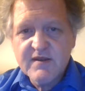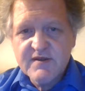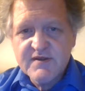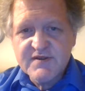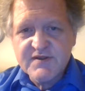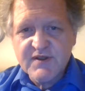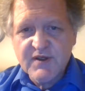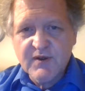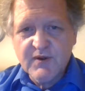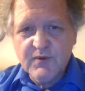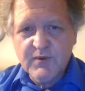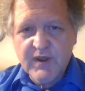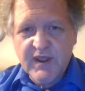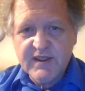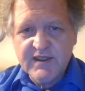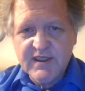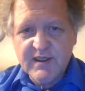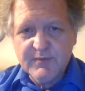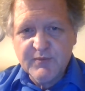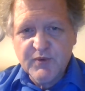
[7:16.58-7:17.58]
So we
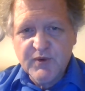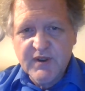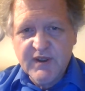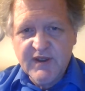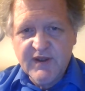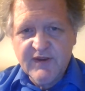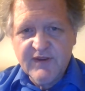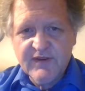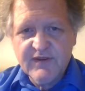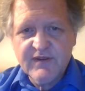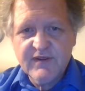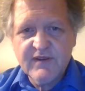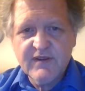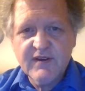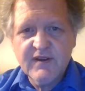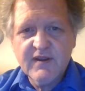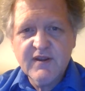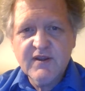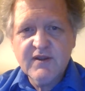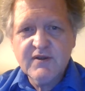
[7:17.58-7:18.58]
end up with
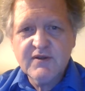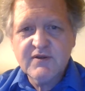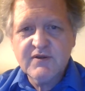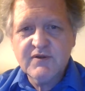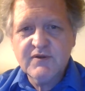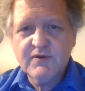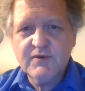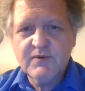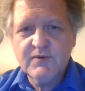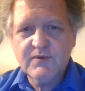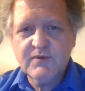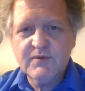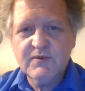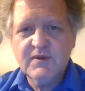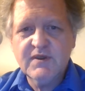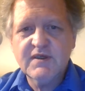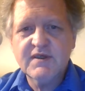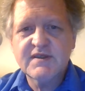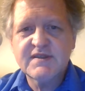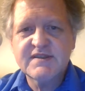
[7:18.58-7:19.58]

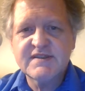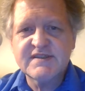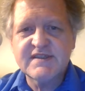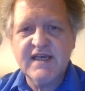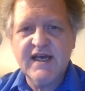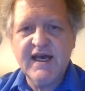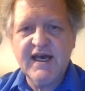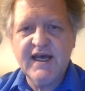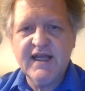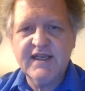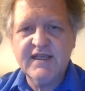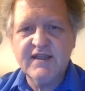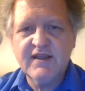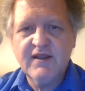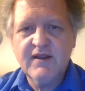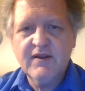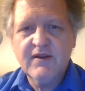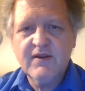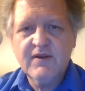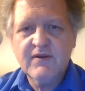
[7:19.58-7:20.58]
two san
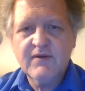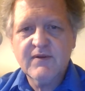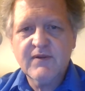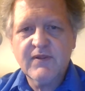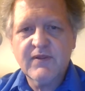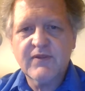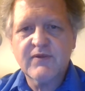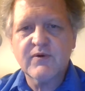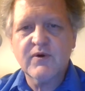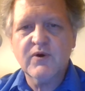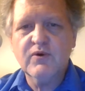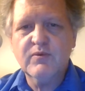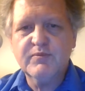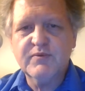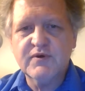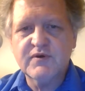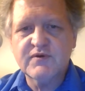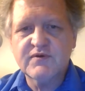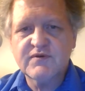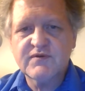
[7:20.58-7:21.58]

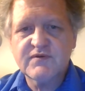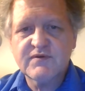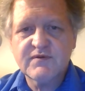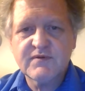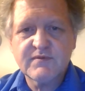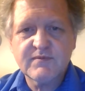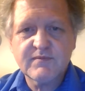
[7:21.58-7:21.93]
anthropos